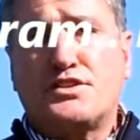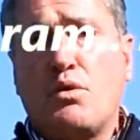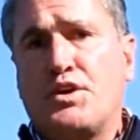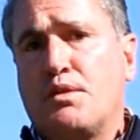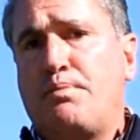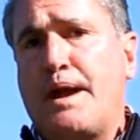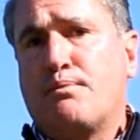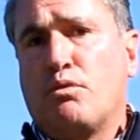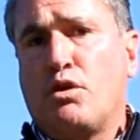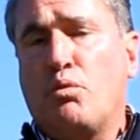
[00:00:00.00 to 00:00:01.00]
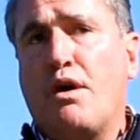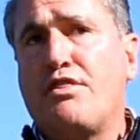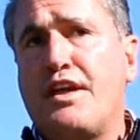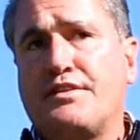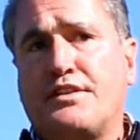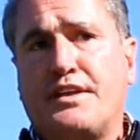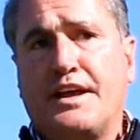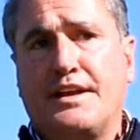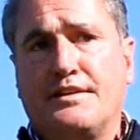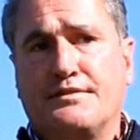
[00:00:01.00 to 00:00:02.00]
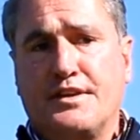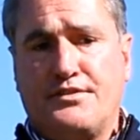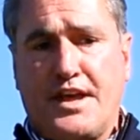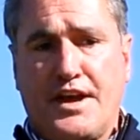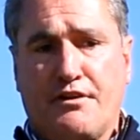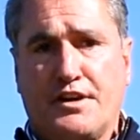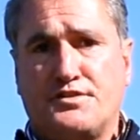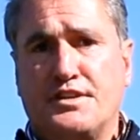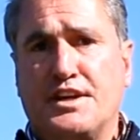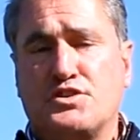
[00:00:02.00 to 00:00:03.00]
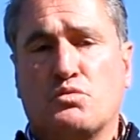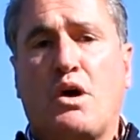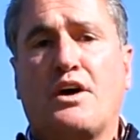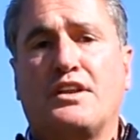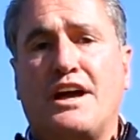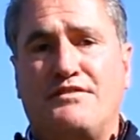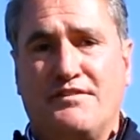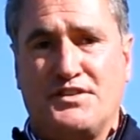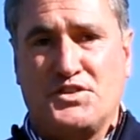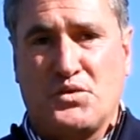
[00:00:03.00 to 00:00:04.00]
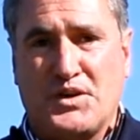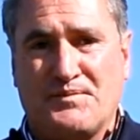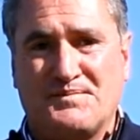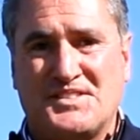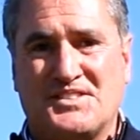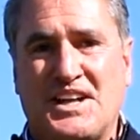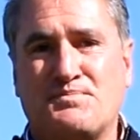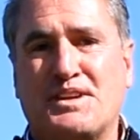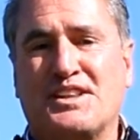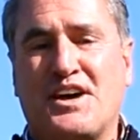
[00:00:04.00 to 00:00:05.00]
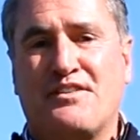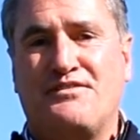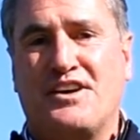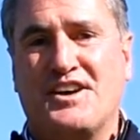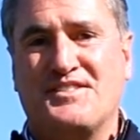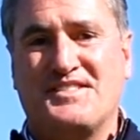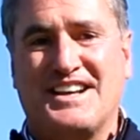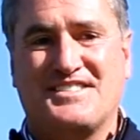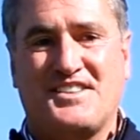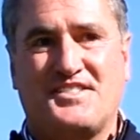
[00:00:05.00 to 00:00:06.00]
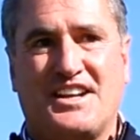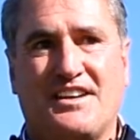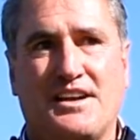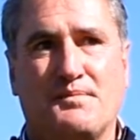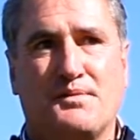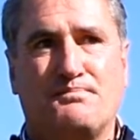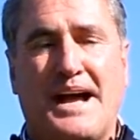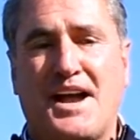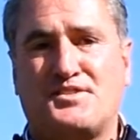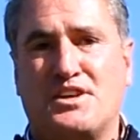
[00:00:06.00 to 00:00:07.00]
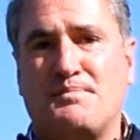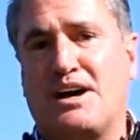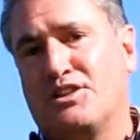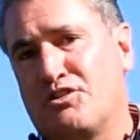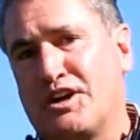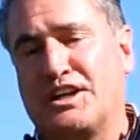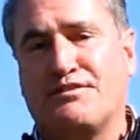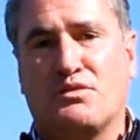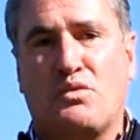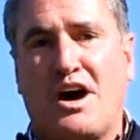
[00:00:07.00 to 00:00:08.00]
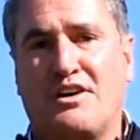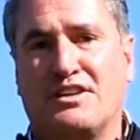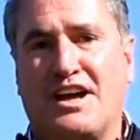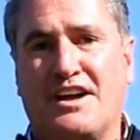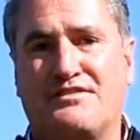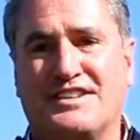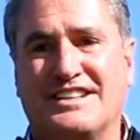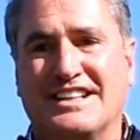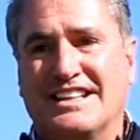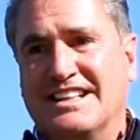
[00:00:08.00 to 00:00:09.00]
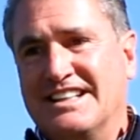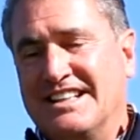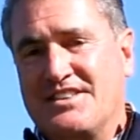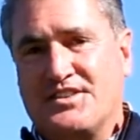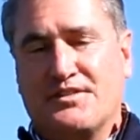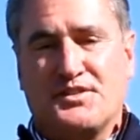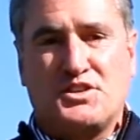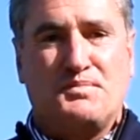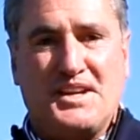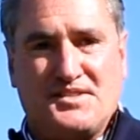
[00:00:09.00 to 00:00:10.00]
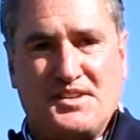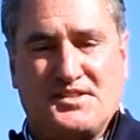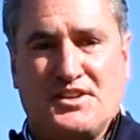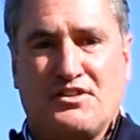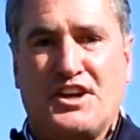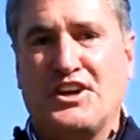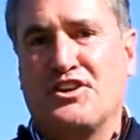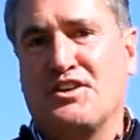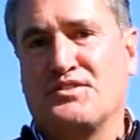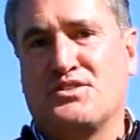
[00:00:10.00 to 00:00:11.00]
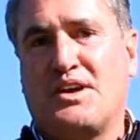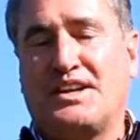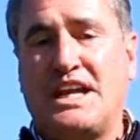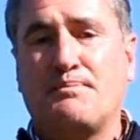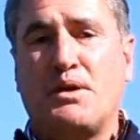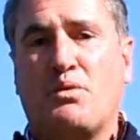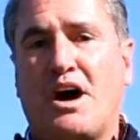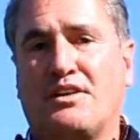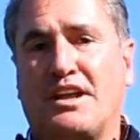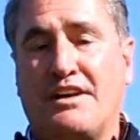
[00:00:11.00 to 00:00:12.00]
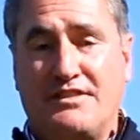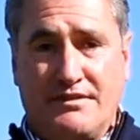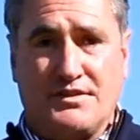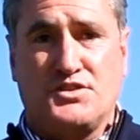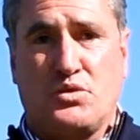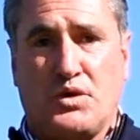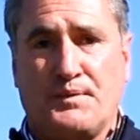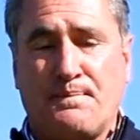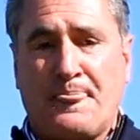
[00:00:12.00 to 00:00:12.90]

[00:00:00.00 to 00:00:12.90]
go into the paperwork. One thing that they are interested in is your wildlife inventory. So that's been a lot of fun. As I said, I'm passionate about learning different wildlife and the different species that are here, and so I keep a wildlife inventory.